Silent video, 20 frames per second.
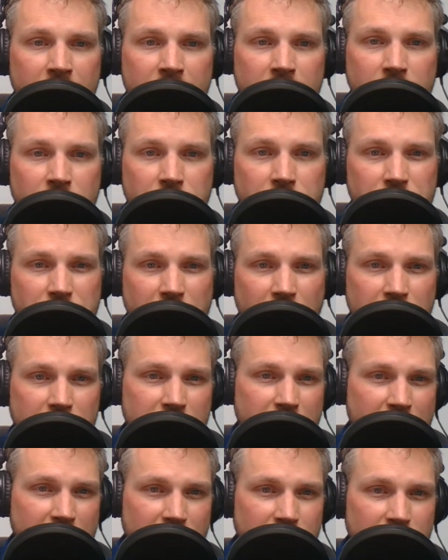and understanding
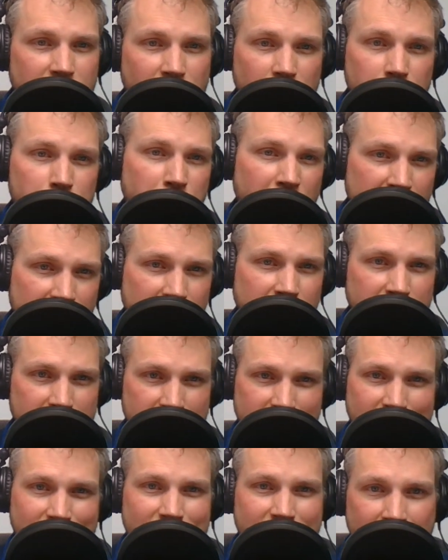that chiropractic is
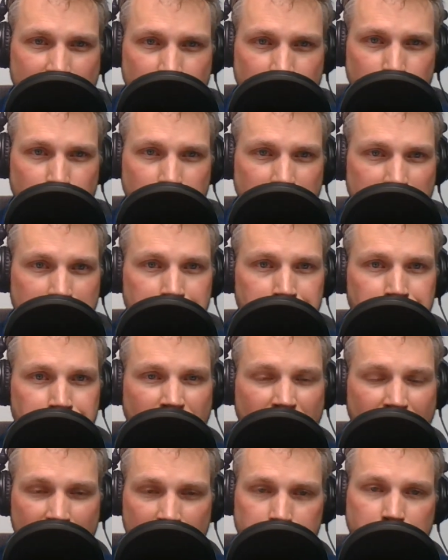essentially
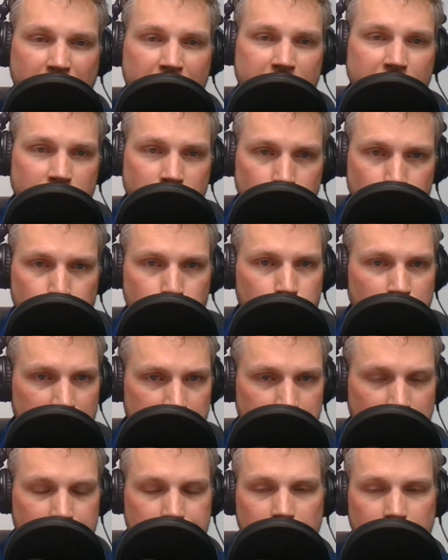a pain
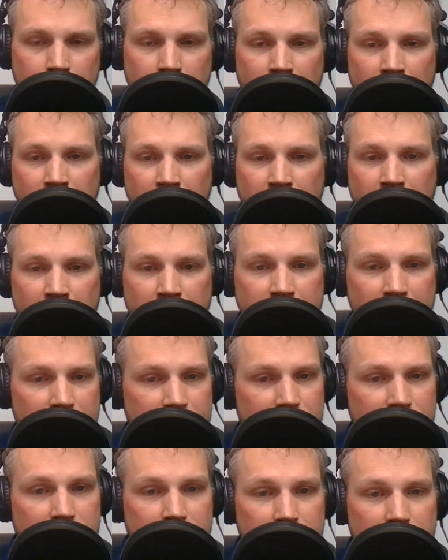treatment. And that's
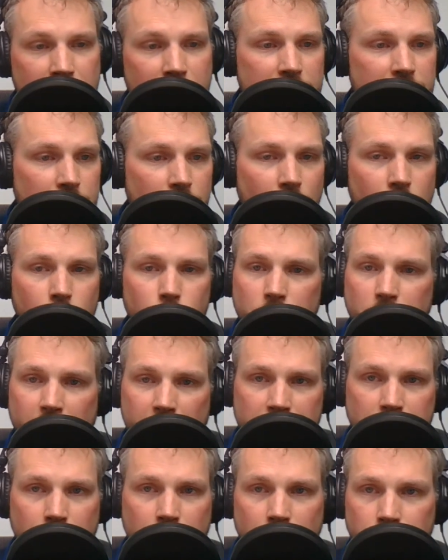not at all where I
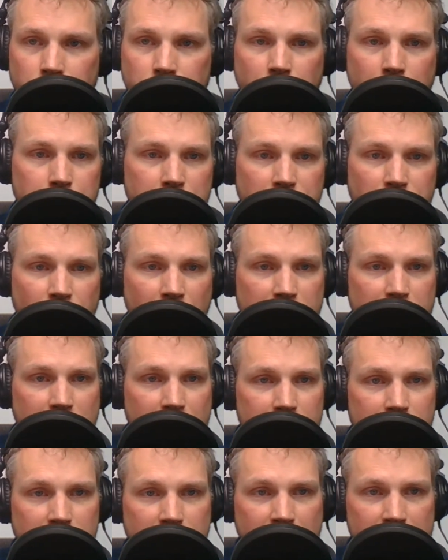come from. In fact,
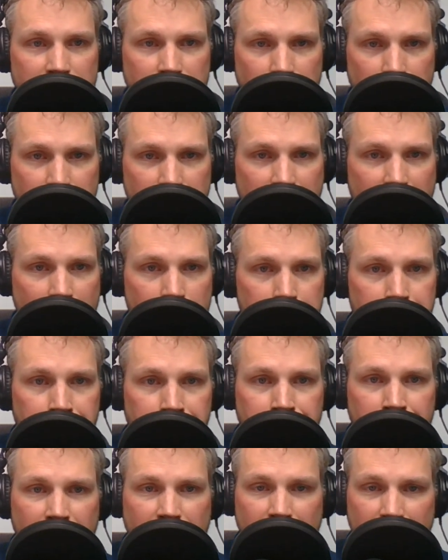I started out
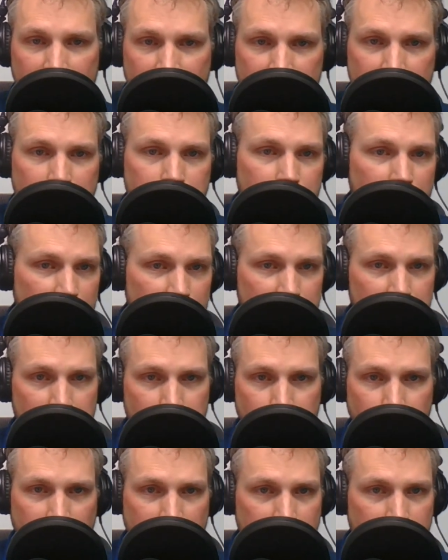in the
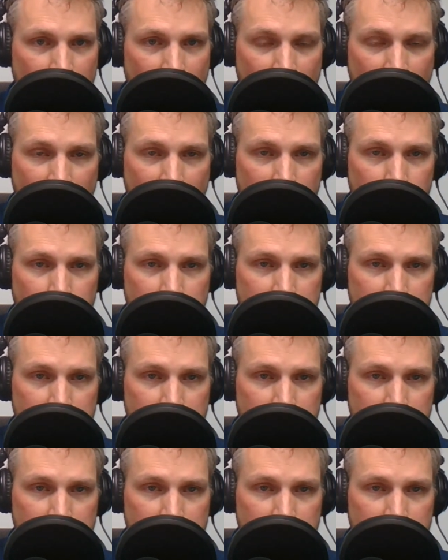ministry. I